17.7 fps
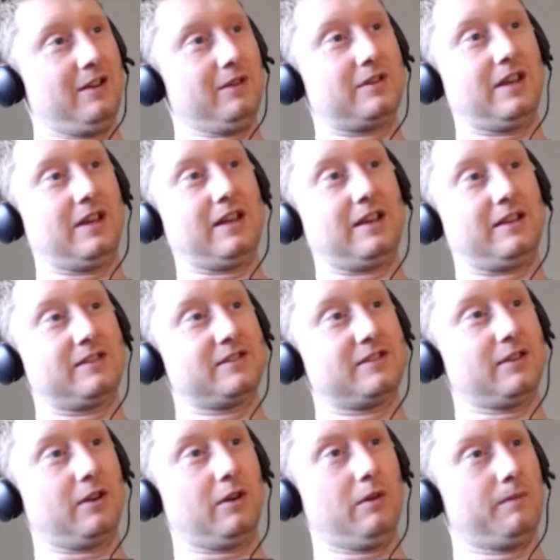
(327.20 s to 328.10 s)
Okay,
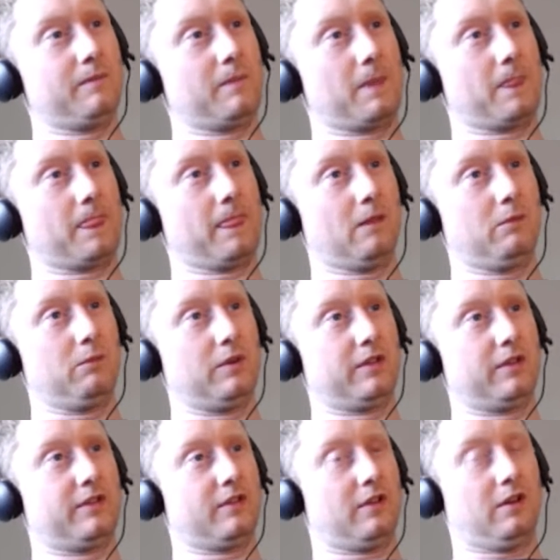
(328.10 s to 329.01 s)
so
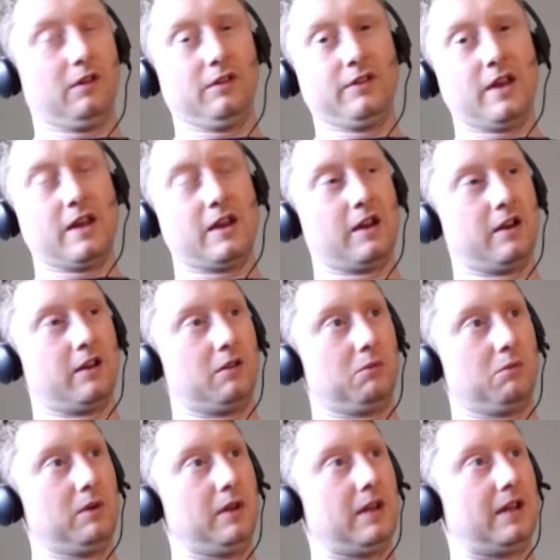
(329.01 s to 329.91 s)
with all that out of
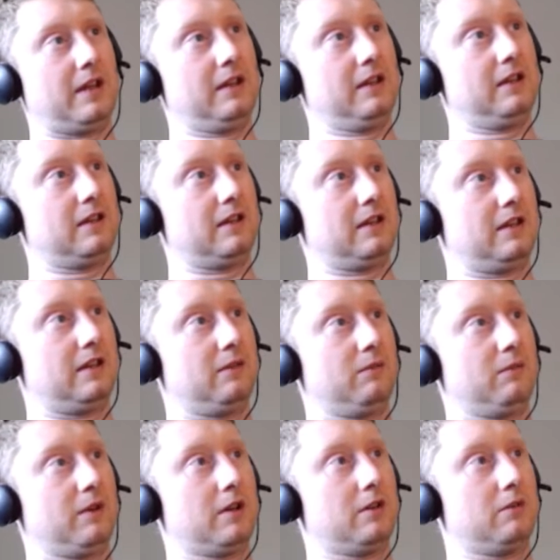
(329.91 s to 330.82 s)
the way,
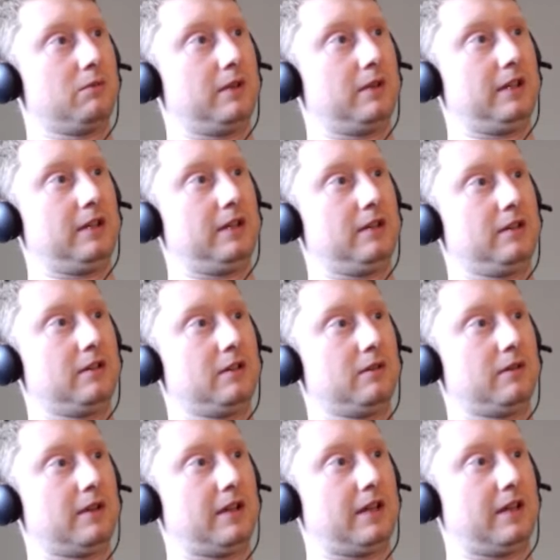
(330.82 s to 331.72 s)
why don't we
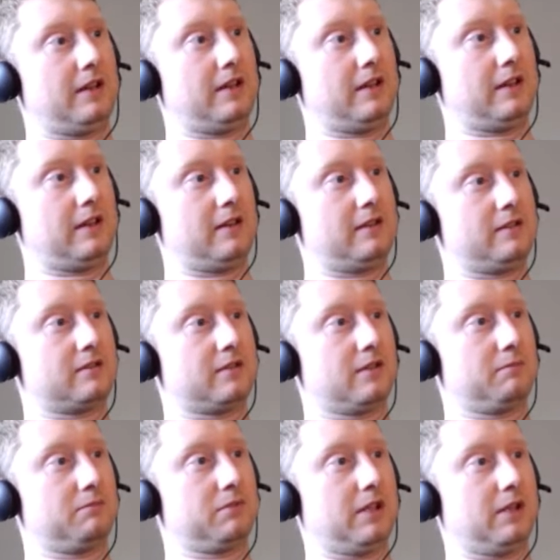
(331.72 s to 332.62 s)
go ahead and
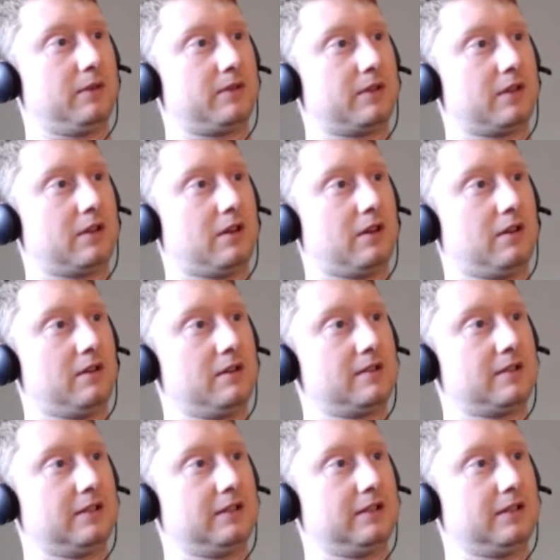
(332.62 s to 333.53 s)
start playing with the
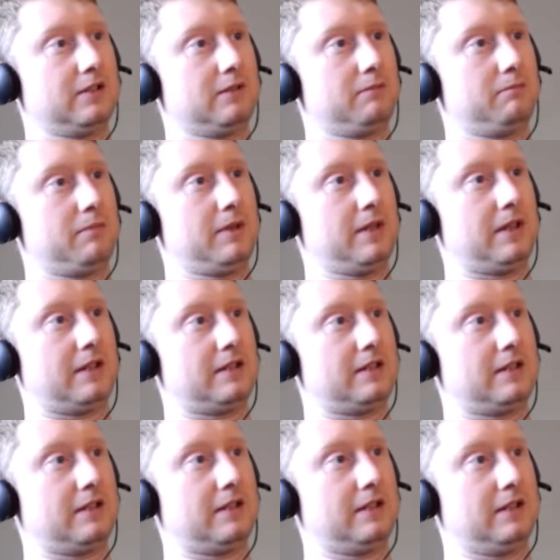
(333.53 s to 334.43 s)
cards a little
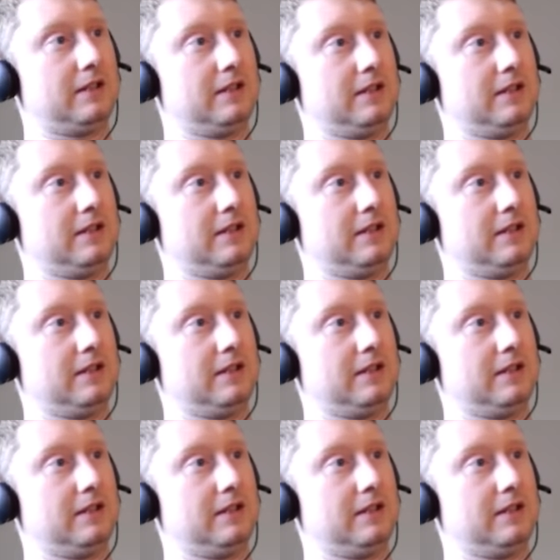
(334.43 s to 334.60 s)
bit.